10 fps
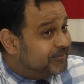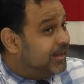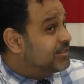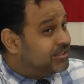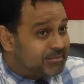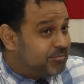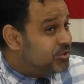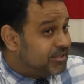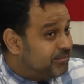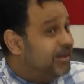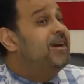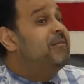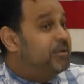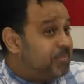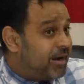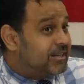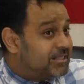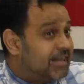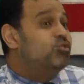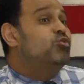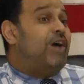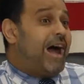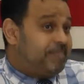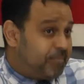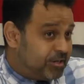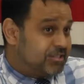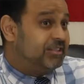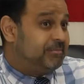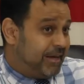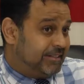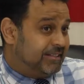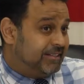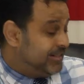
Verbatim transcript: Not just Muslim, but Pakistan, who I've personally met.